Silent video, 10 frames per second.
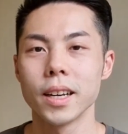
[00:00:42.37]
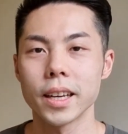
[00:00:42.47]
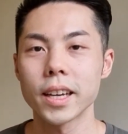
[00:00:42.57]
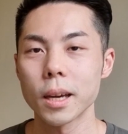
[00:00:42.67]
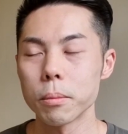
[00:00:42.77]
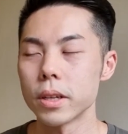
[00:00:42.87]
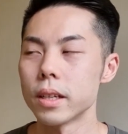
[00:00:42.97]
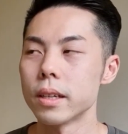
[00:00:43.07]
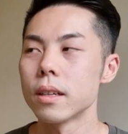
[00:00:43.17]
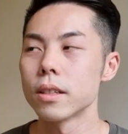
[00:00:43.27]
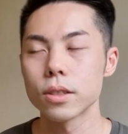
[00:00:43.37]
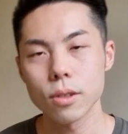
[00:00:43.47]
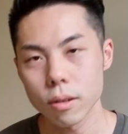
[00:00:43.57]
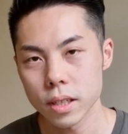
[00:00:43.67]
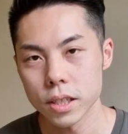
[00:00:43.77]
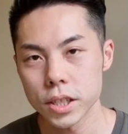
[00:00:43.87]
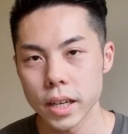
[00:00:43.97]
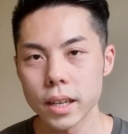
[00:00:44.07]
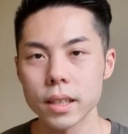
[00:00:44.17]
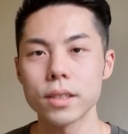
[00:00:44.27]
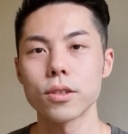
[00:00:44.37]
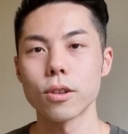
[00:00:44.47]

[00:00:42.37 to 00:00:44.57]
It can be stocks and shares,